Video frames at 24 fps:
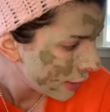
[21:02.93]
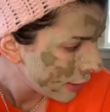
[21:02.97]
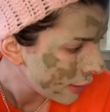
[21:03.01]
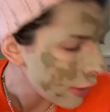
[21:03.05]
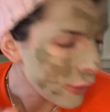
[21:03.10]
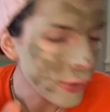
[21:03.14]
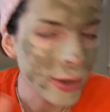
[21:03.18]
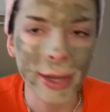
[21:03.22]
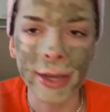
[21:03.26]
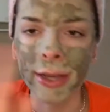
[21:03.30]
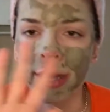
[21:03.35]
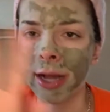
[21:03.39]

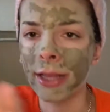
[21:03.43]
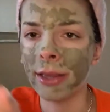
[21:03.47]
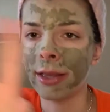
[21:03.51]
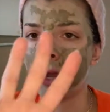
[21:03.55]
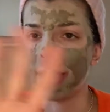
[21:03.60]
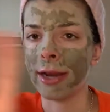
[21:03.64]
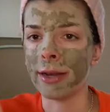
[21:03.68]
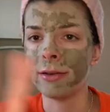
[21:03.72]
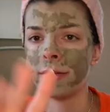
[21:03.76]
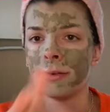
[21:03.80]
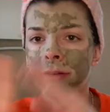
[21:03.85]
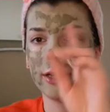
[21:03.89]
Okay, I
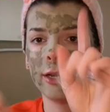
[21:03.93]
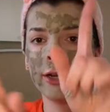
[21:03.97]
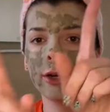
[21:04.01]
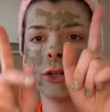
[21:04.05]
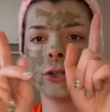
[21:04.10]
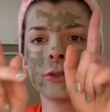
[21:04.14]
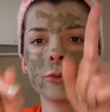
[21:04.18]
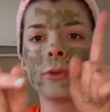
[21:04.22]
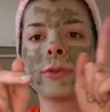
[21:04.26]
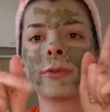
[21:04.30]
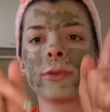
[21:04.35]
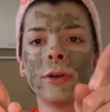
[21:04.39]
lied.
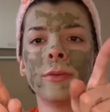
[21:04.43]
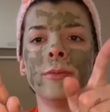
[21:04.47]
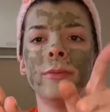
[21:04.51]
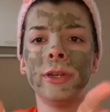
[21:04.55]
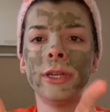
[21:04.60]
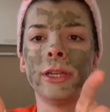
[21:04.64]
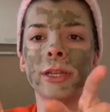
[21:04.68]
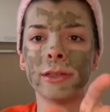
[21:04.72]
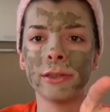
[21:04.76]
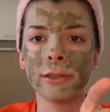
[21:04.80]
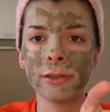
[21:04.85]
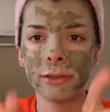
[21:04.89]
Here's what Roman
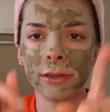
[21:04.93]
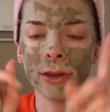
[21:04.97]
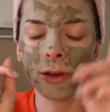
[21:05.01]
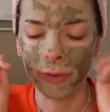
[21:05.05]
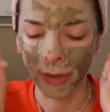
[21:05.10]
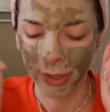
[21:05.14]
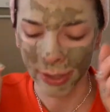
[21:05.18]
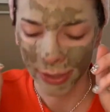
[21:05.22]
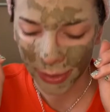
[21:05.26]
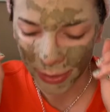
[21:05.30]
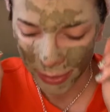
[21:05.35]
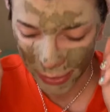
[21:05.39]
is.
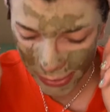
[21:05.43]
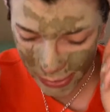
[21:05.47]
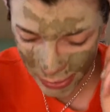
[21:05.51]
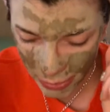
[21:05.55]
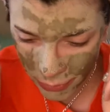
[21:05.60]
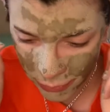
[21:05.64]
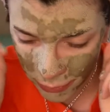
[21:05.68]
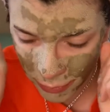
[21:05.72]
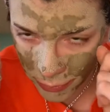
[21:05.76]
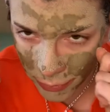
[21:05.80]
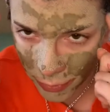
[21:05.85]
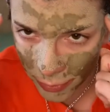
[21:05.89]
Okay, here's
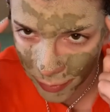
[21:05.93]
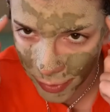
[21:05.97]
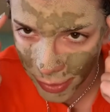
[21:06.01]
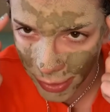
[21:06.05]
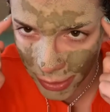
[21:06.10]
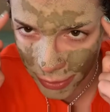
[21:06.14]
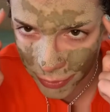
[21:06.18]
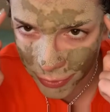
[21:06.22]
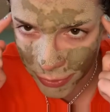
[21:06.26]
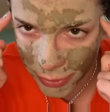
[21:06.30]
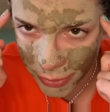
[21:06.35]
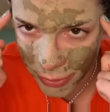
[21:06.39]
what Roman
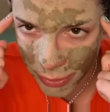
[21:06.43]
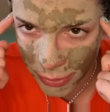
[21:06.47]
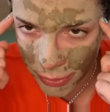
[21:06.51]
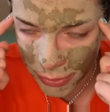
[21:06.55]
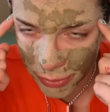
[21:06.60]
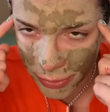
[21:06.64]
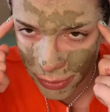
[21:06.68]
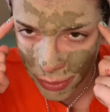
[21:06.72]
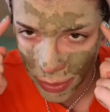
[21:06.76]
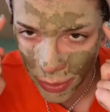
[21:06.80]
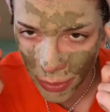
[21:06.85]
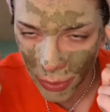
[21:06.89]
actually is.
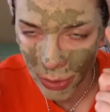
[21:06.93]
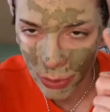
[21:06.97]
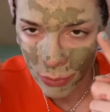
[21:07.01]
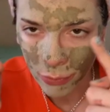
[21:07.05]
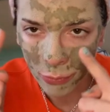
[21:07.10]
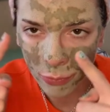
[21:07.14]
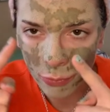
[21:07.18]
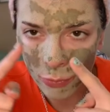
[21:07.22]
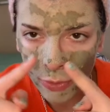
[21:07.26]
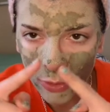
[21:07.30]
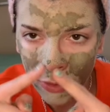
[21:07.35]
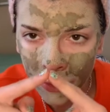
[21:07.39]

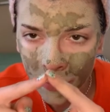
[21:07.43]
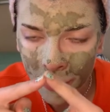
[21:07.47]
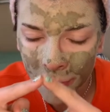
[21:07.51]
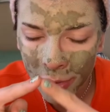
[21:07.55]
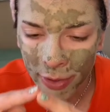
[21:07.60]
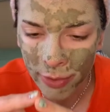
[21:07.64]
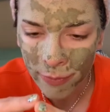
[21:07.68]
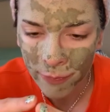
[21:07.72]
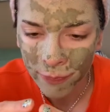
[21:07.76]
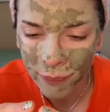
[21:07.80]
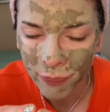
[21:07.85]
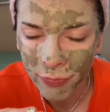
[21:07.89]
Roman
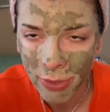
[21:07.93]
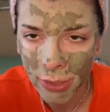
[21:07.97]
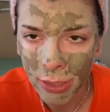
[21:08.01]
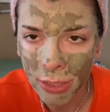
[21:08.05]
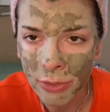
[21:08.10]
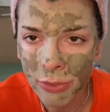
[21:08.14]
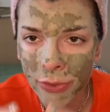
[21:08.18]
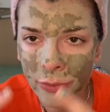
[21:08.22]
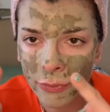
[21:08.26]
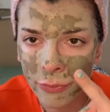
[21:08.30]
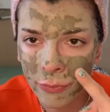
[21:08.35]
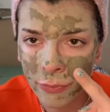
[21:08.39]

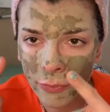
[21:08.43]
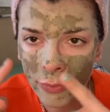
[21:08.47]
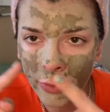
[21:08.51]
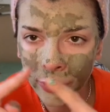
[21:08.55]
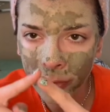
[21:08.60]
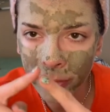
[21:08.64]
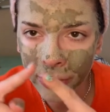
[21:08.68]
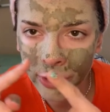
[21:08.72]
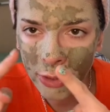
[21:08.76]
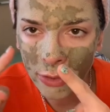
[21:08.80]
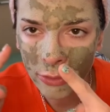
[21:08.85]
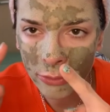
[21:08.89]
is a
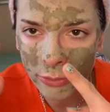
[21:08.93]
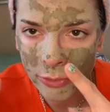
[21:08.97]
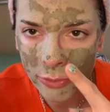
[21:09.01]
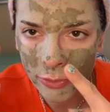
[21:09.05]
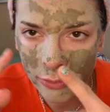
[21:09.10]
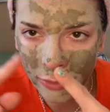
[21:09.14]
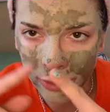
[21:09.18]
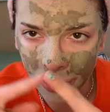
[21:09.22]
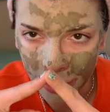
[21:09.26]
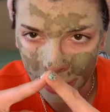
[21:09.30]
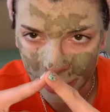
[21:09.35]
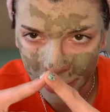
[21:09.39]
Virgo
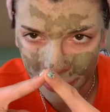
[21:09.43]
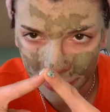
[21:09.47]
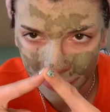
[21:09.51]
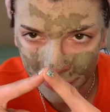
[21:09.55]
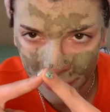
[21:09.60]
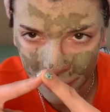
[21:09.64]
sun.